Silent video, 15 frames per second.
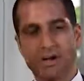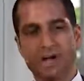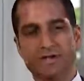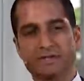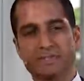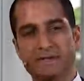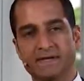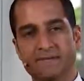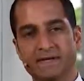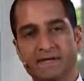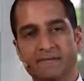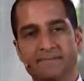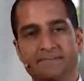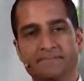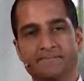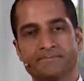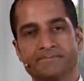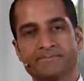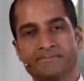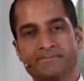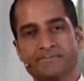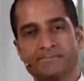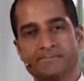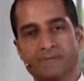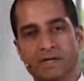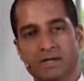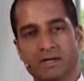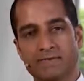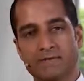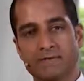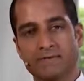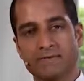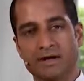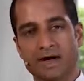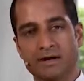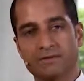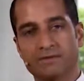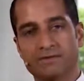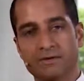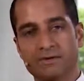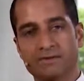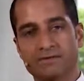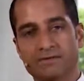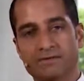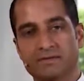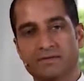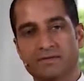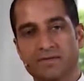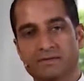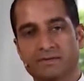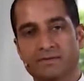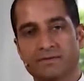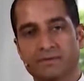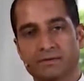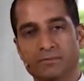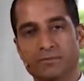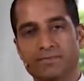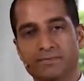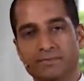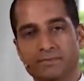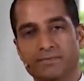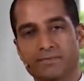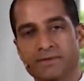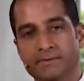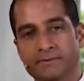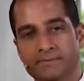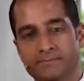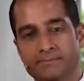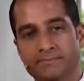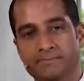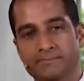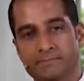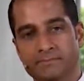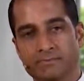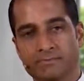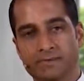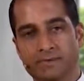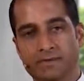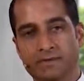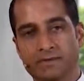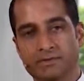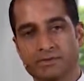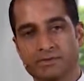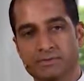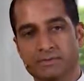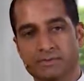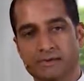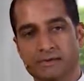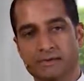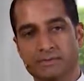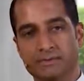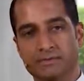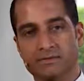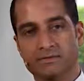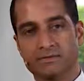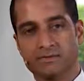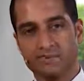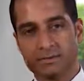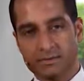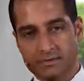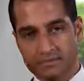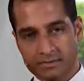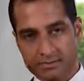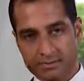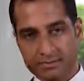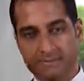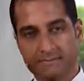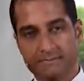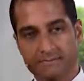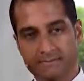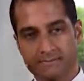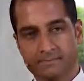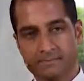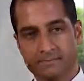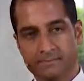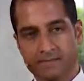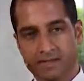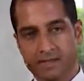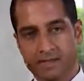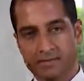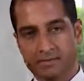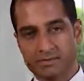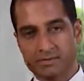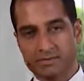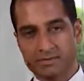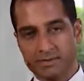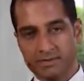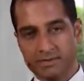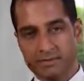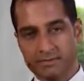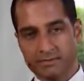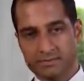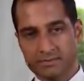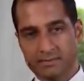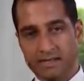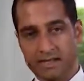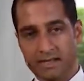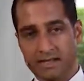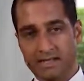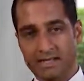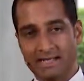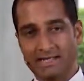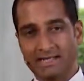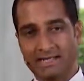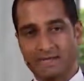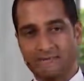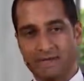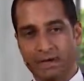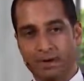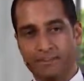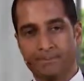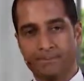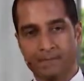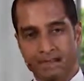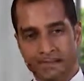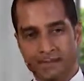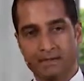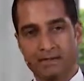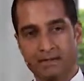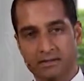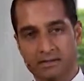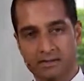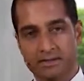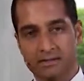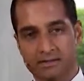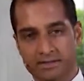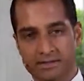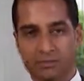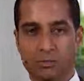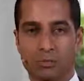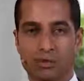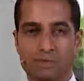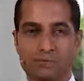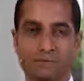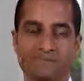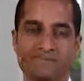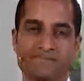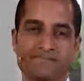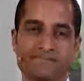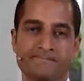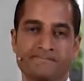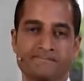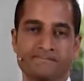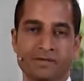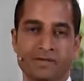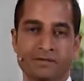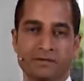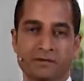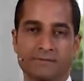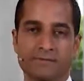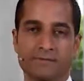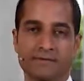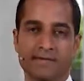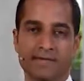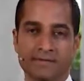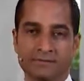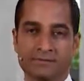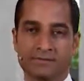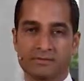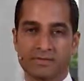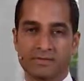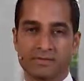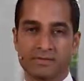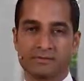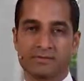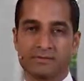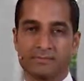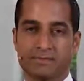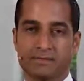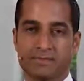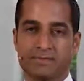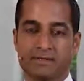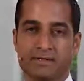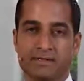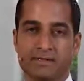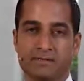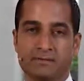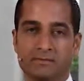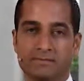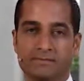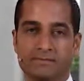HPV, and you've heard of higher strains, 16, 18, 31, 33. And you should be thinking about the cervix. And with the cervix, and in the developing country in the world, cervical cancer is a pretty big deal.